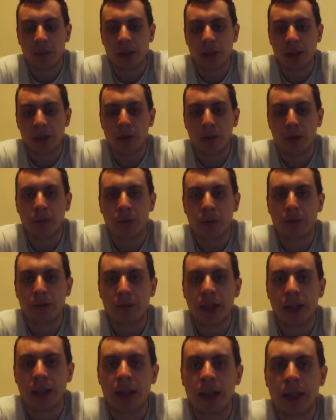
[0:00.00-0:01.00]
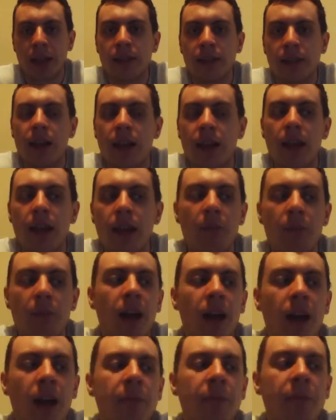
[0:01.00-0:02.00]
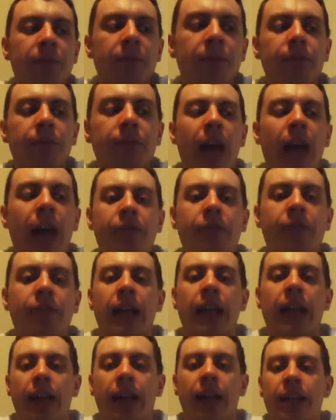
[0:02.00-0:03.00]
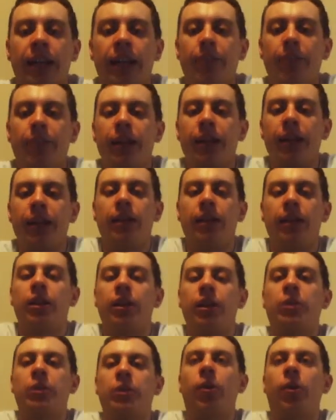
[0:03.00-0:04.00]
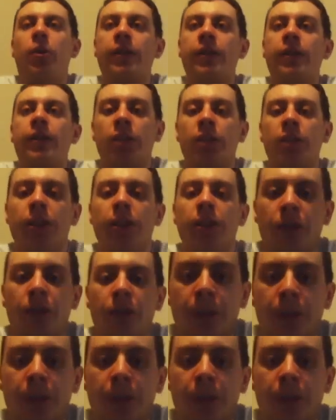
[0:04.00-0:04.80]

support whatever they need. But, after that, it can be quiet. So that's when you do all